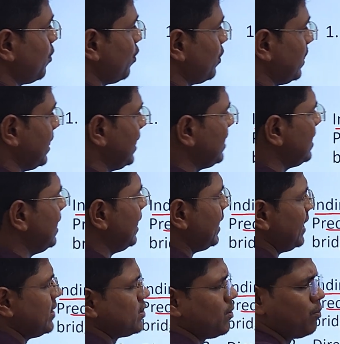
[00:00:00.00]
bone healing.
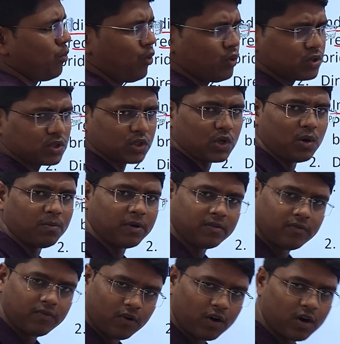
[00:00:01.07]
It is the most
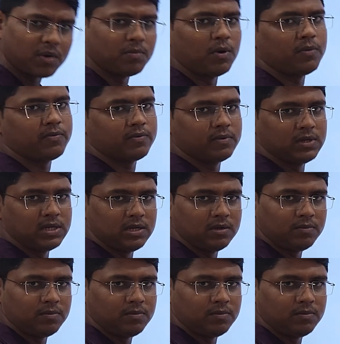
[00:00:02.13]
common form of